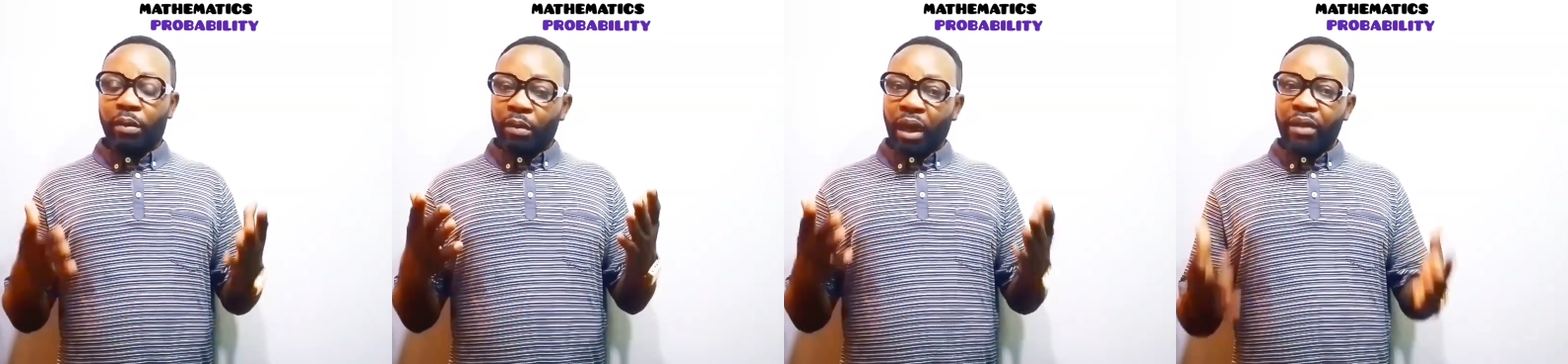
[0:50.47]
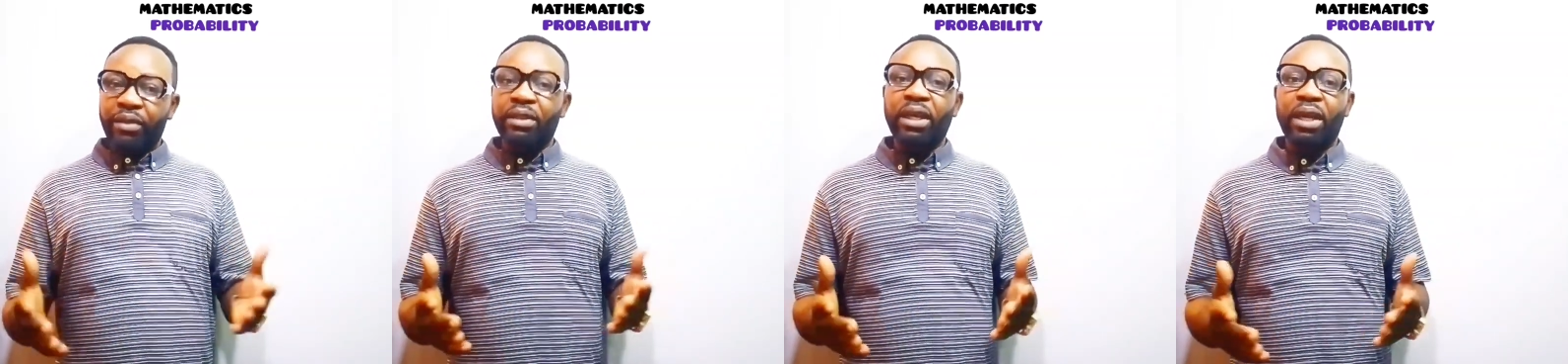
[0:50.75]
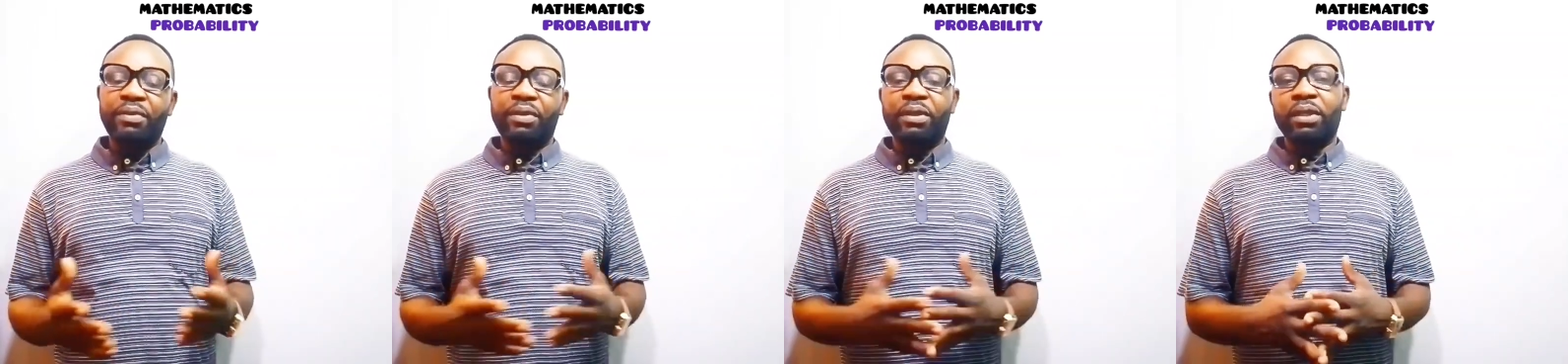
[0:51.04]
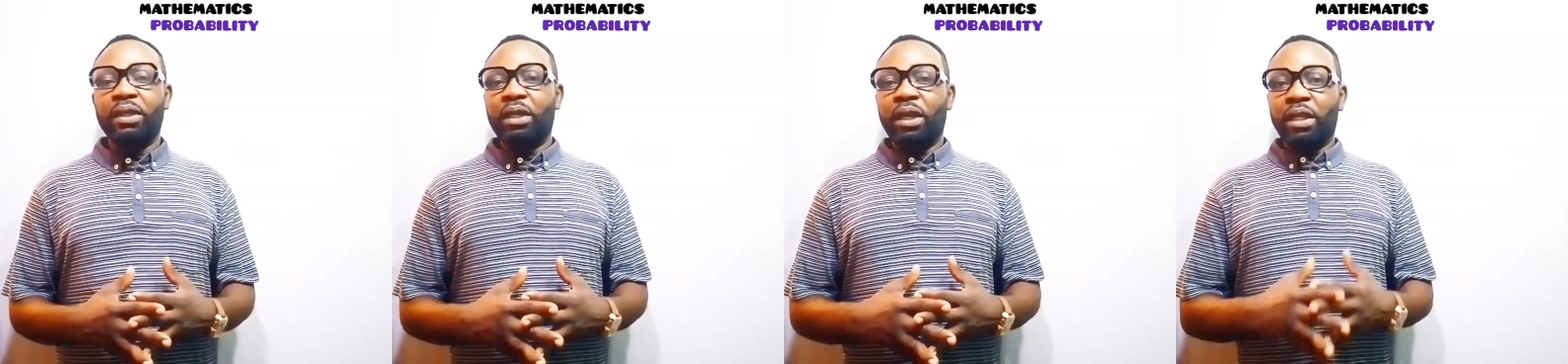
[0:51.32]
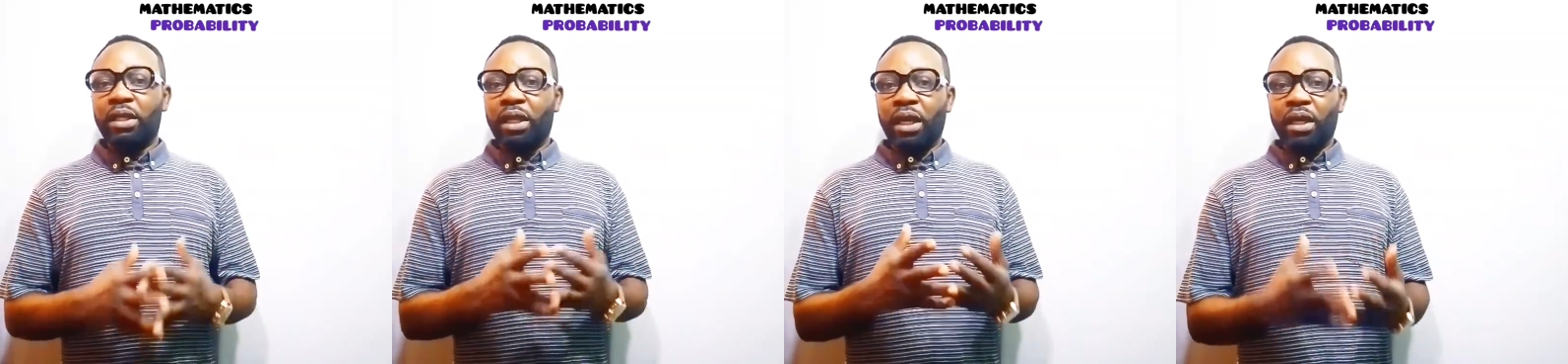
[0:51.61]
at times
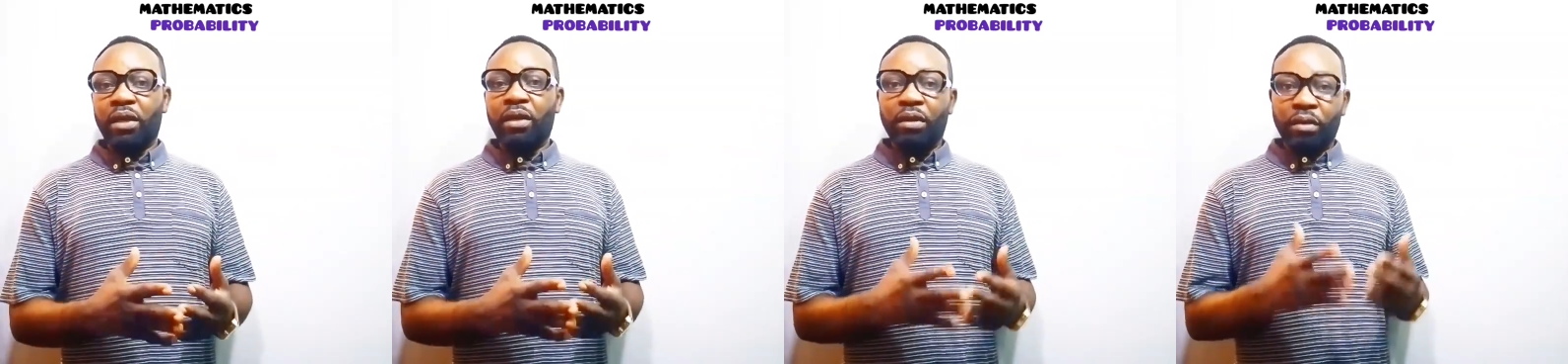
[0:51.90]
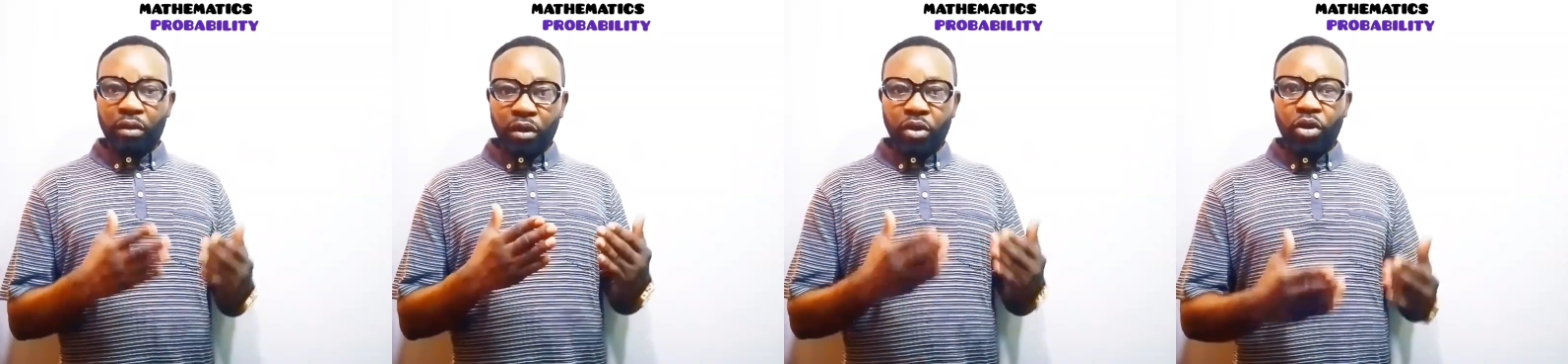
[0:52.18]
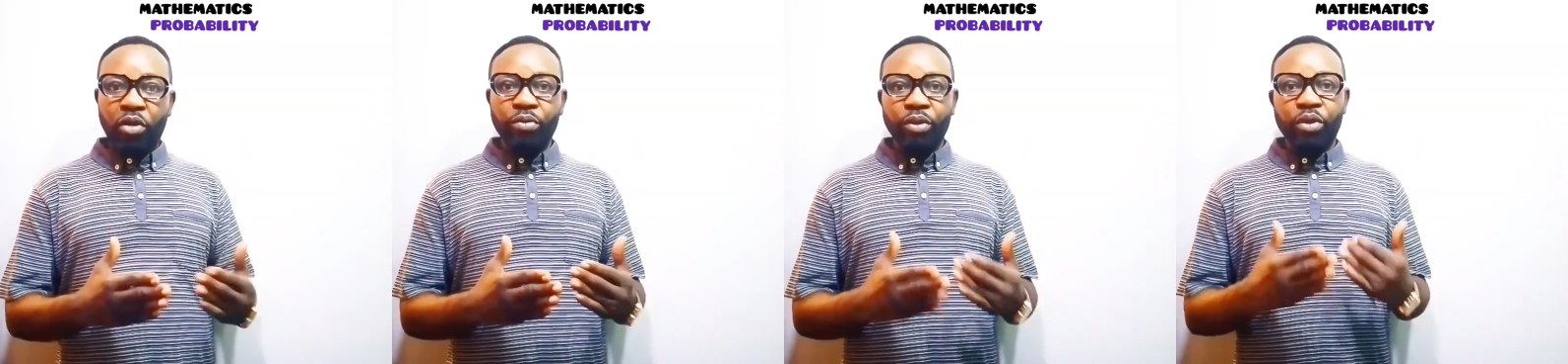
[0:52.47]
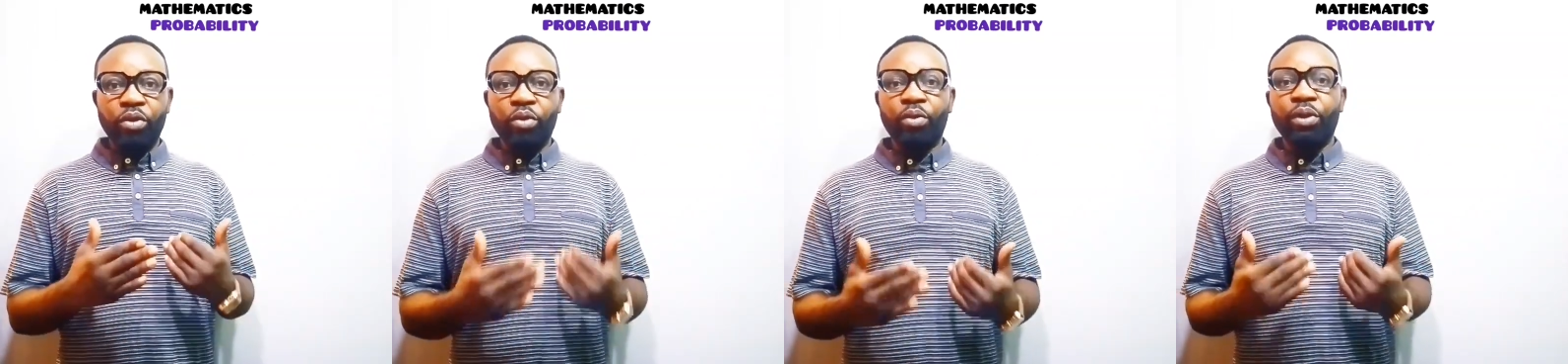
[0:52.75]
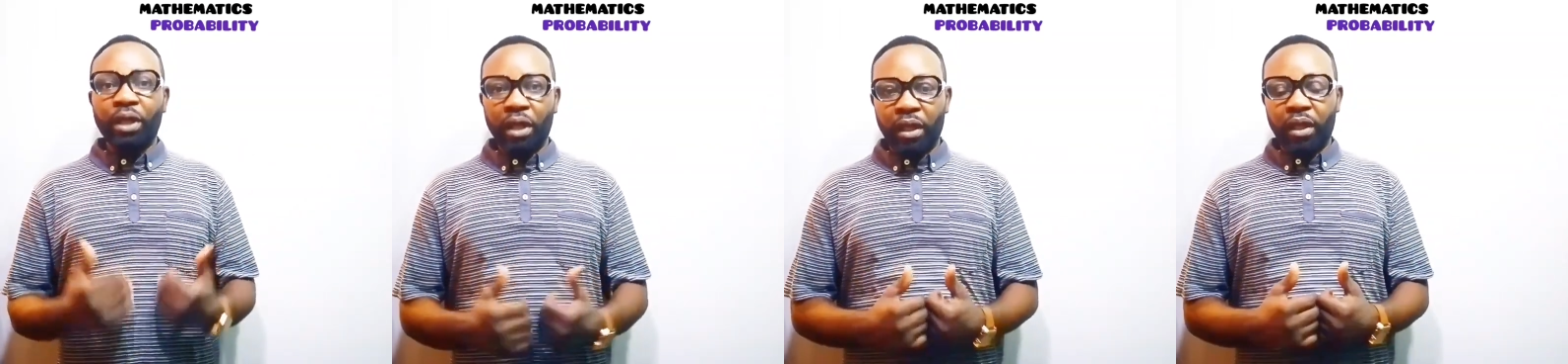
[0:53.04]
it can come to
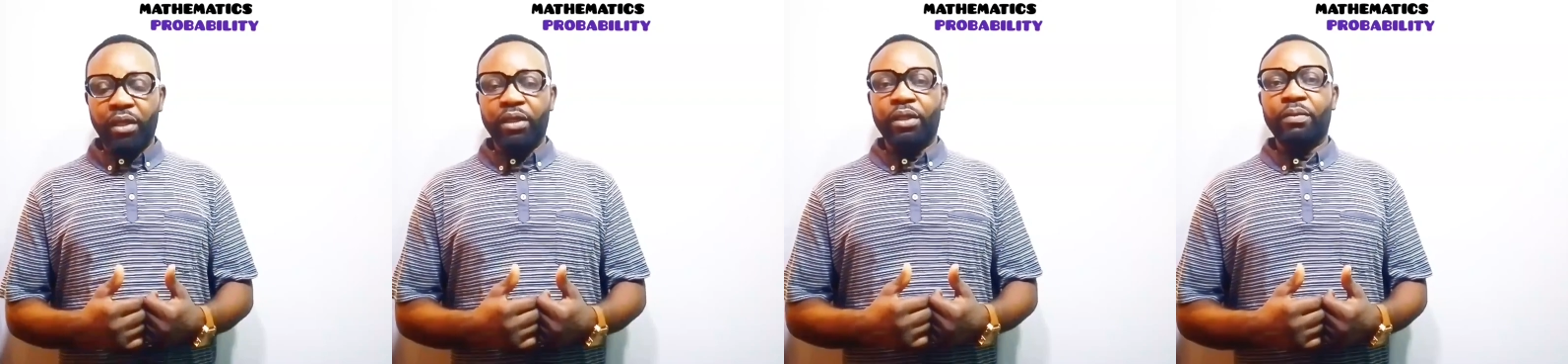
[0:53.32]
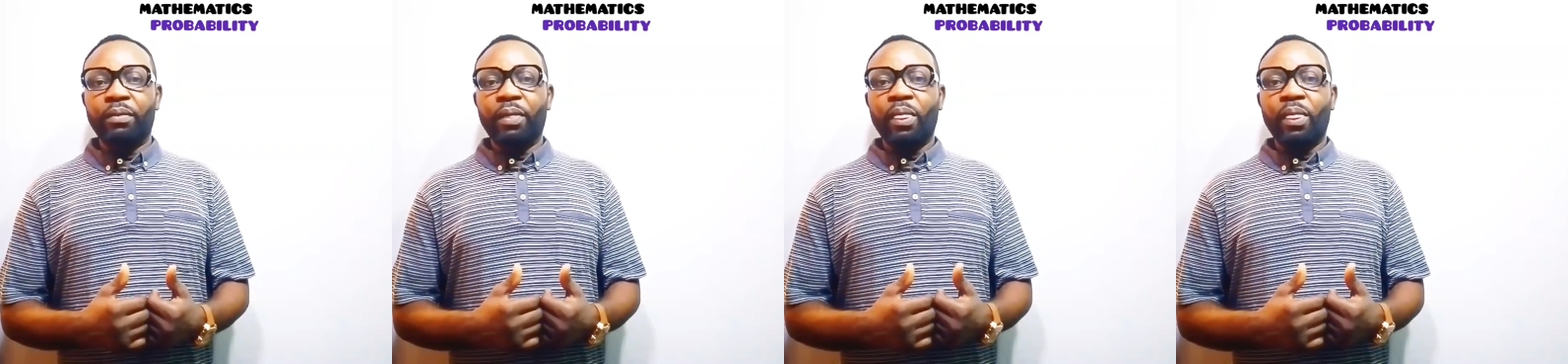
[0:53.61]
reality,